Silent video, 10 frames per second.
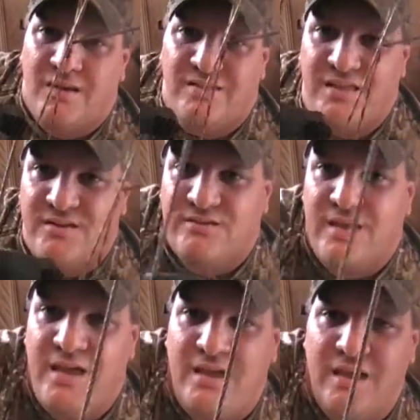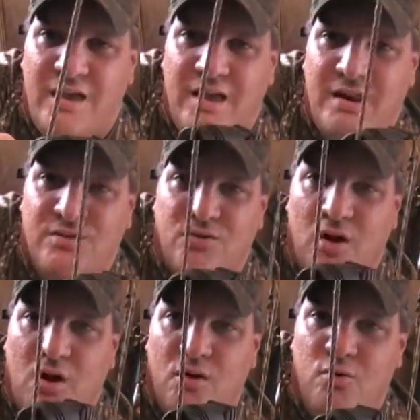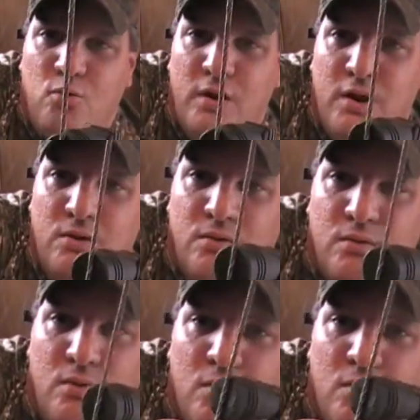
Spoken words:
This thing, it is unreal